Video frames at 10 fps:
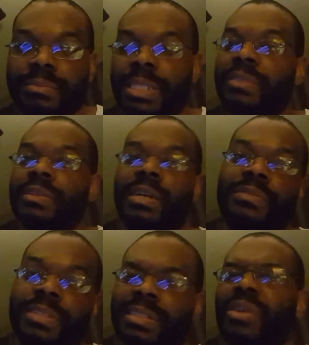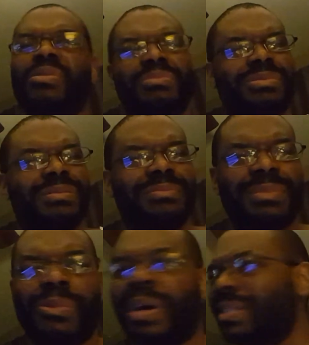Even I feel, oh,
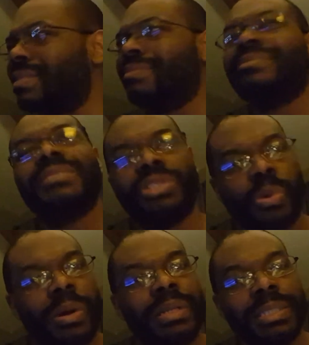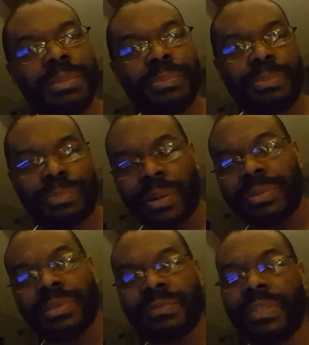I watched twenty of these
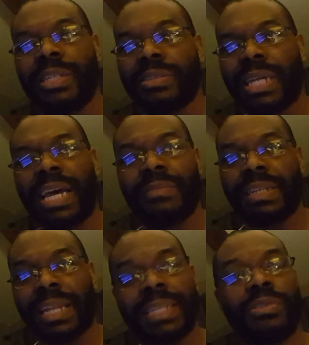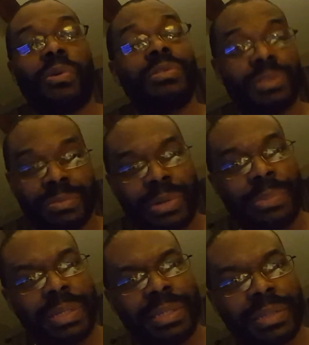person's videos I haven't liked or
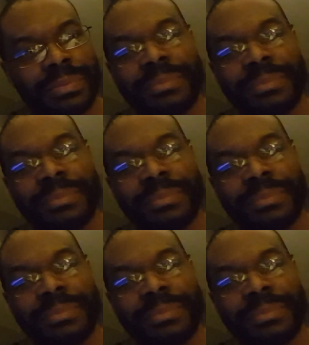subscribed to any of